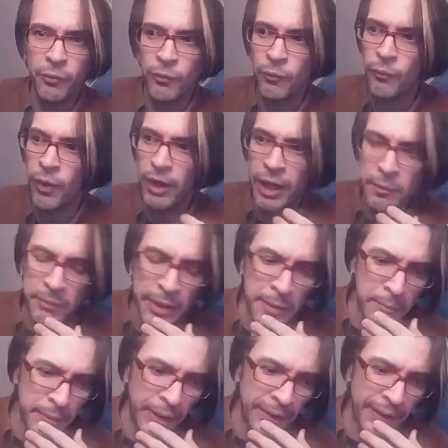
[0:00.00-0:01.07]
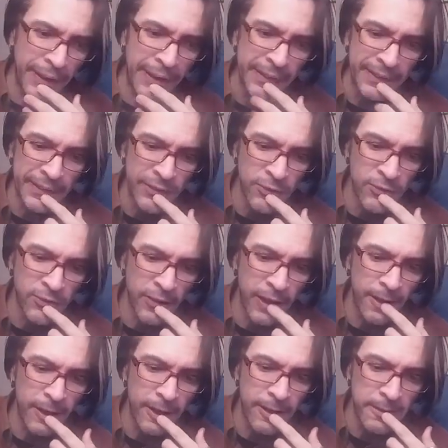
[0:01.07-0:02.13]
What I mean by that is,
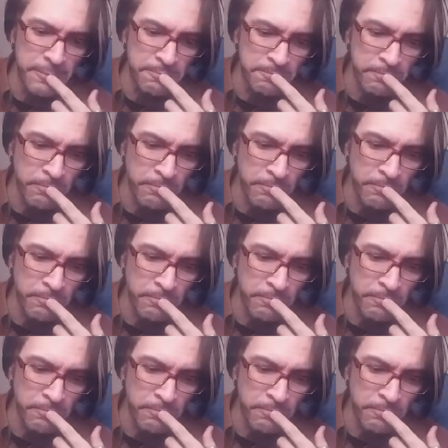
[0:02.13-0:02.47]
well,